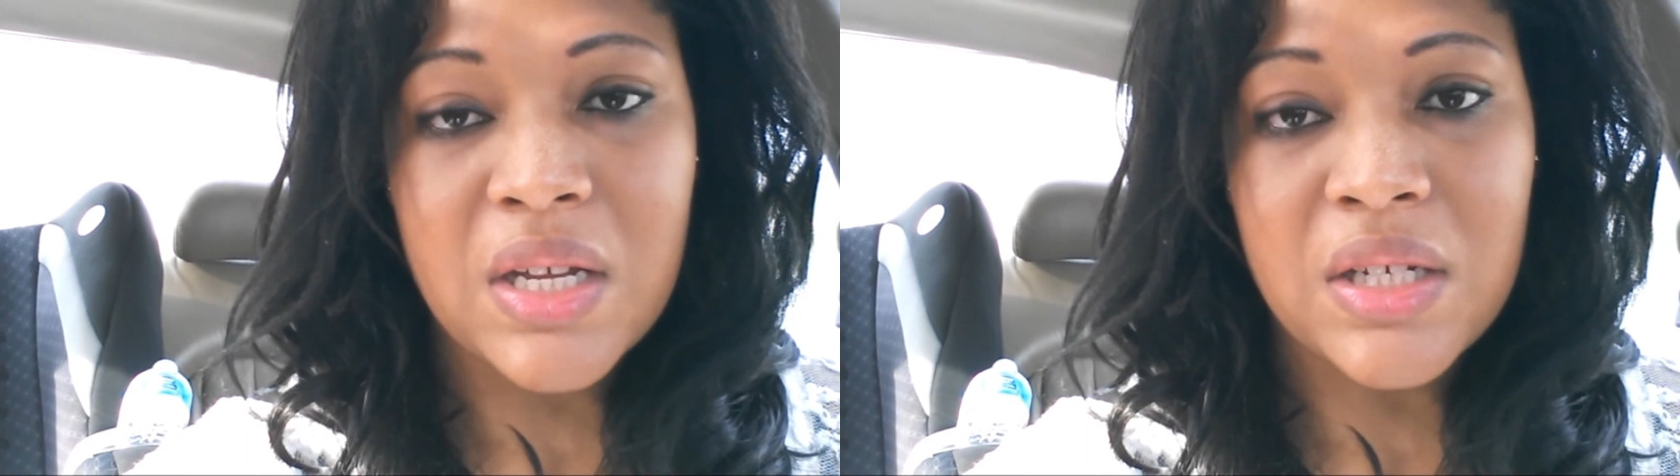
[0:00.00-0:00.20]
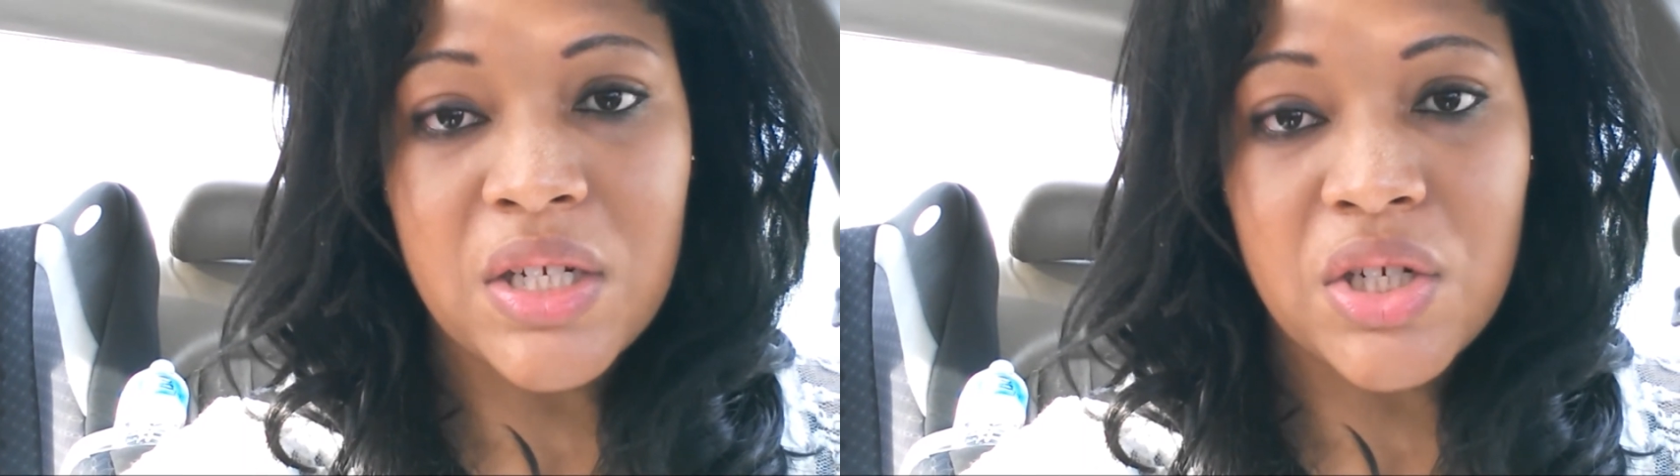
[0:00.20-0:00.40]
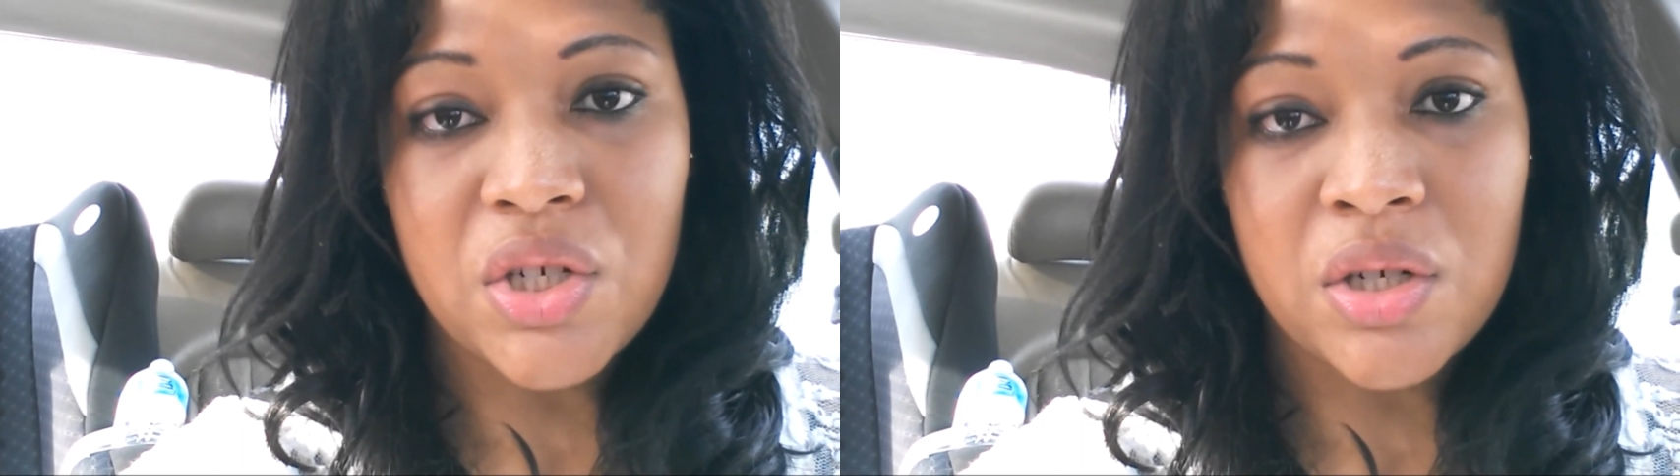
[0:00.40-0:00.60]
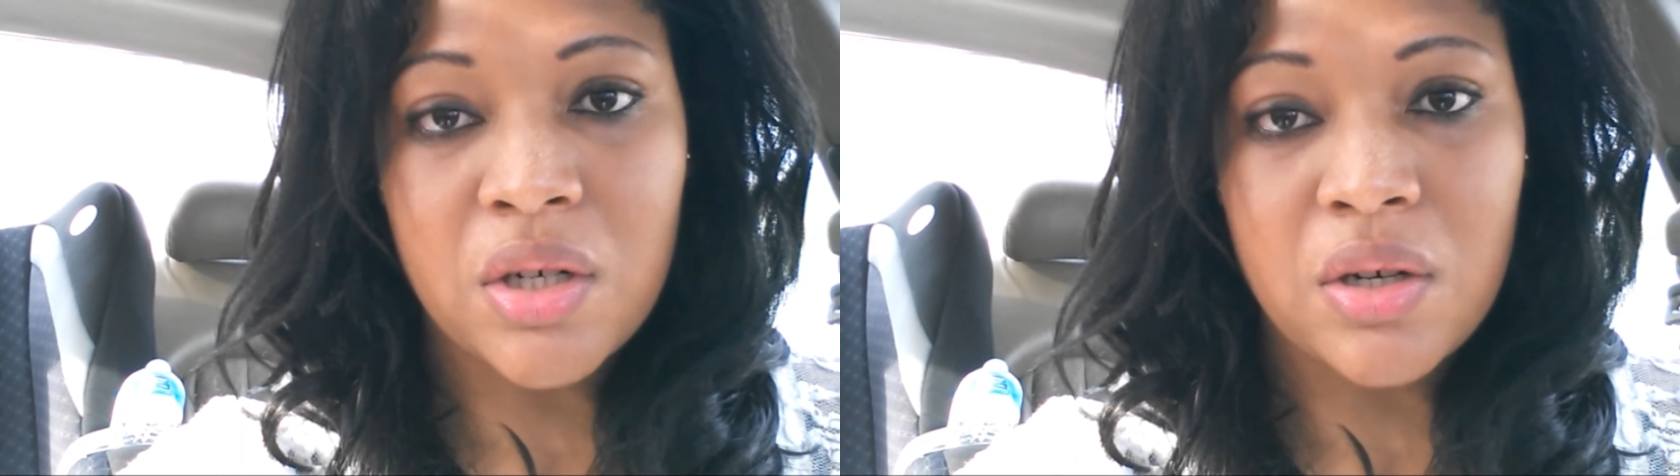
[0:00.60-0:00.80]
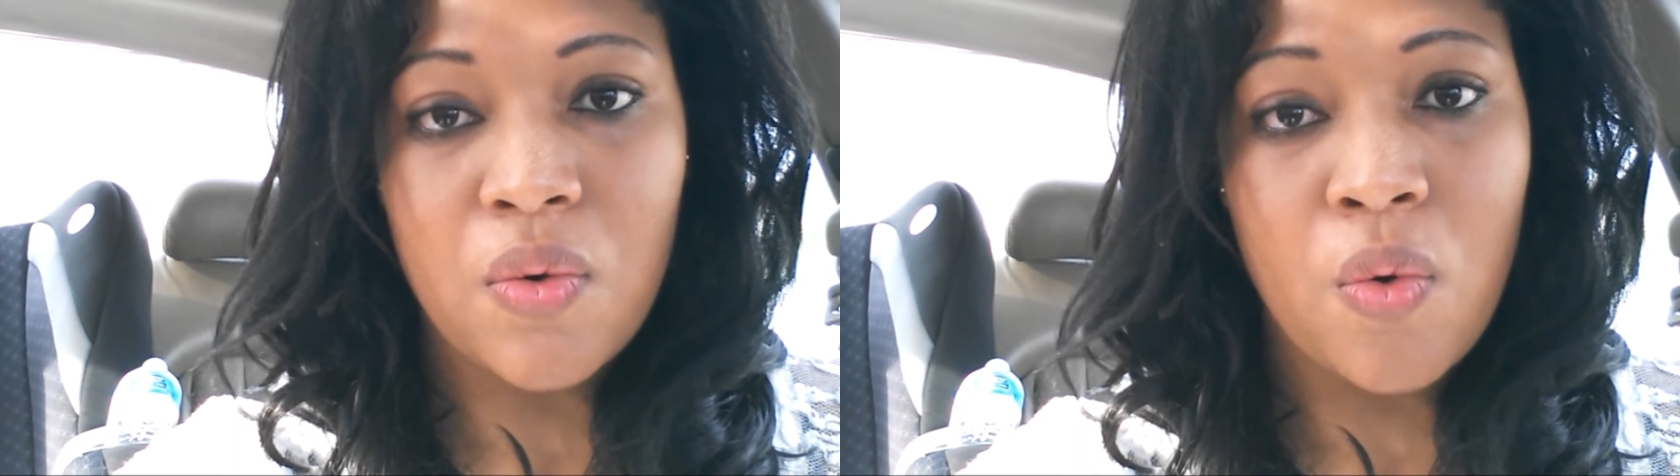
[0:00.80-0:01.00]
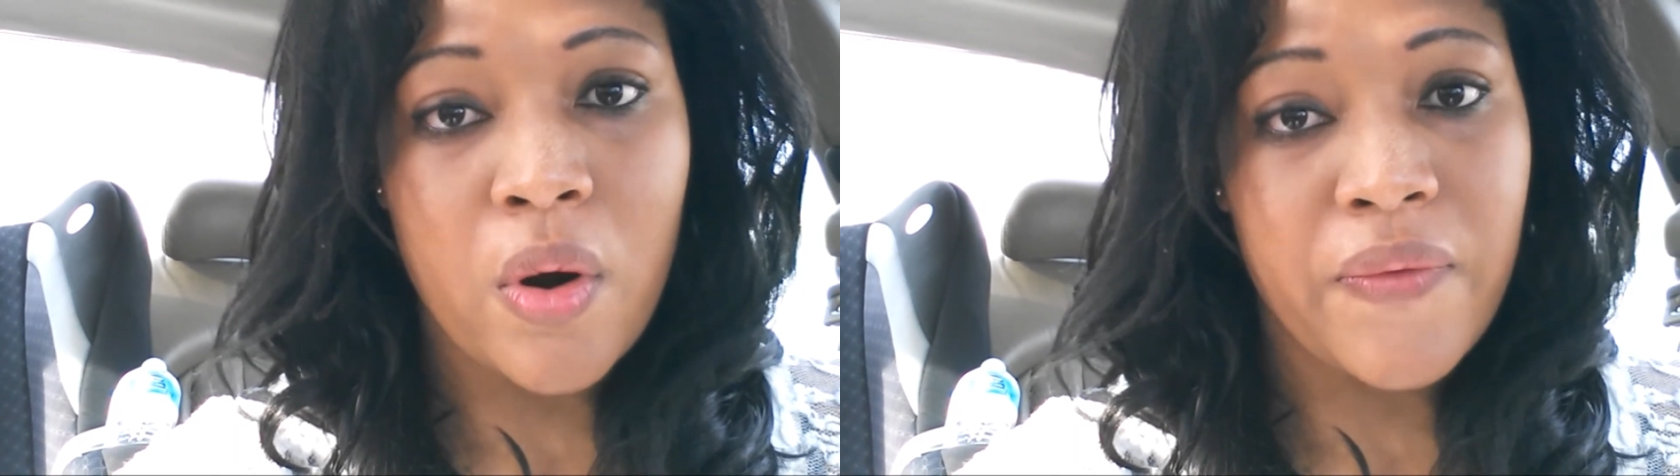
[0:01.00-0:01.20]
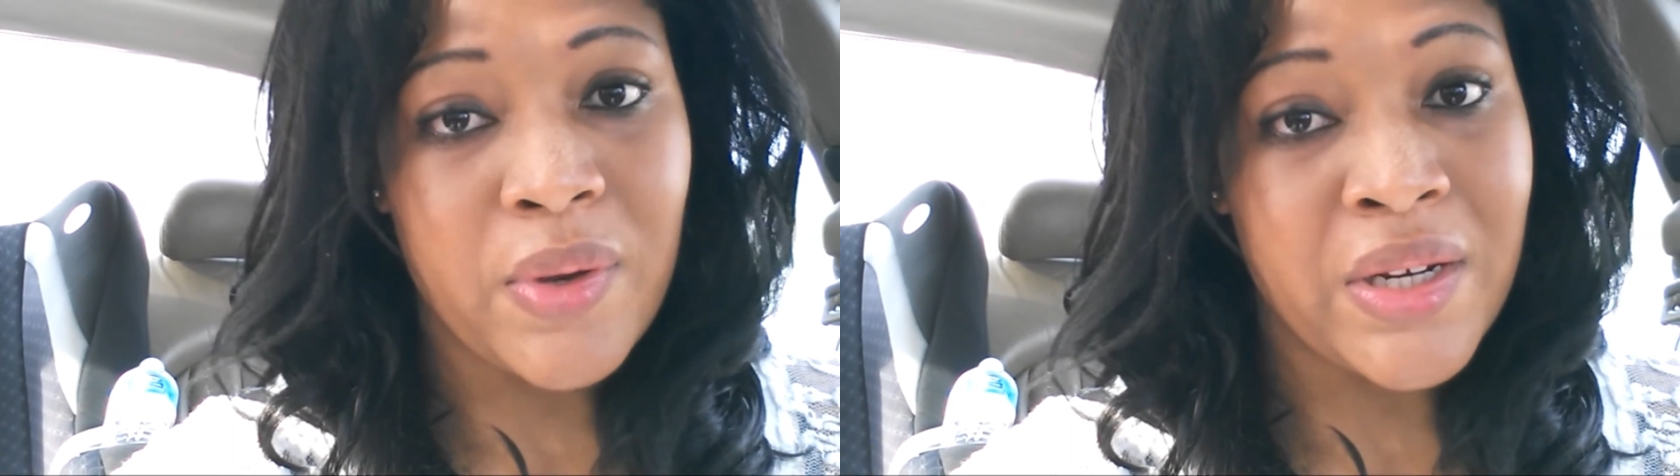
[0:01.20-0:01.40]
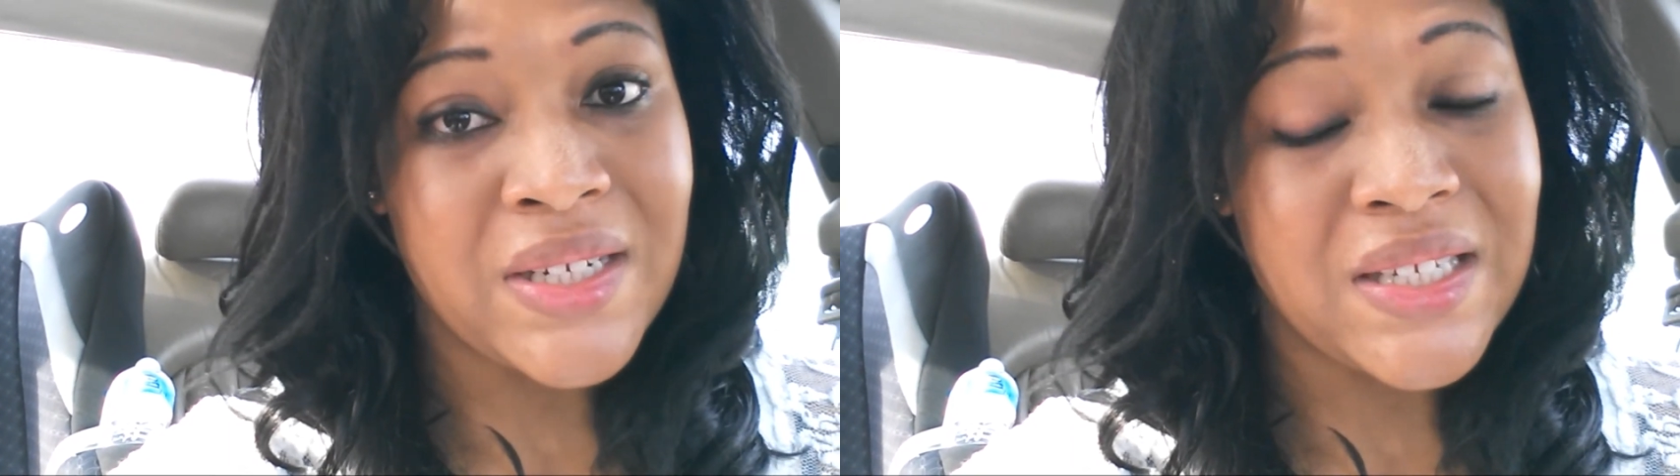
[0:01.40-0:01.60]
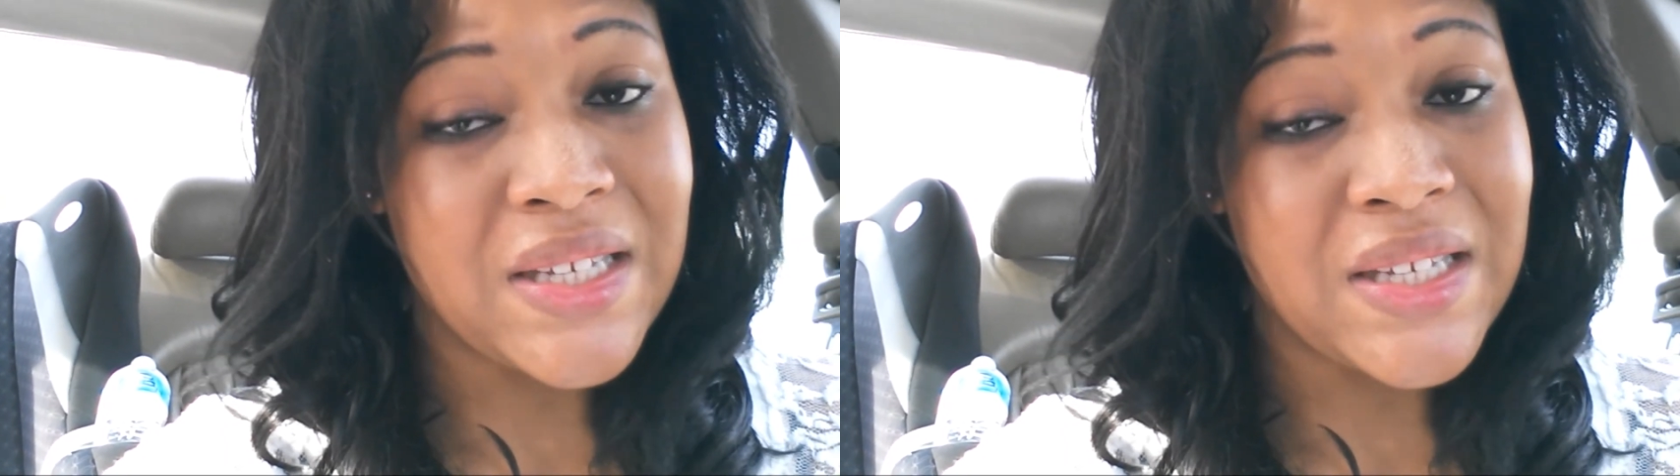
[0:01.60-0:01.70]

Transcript: conditioner, or if you need to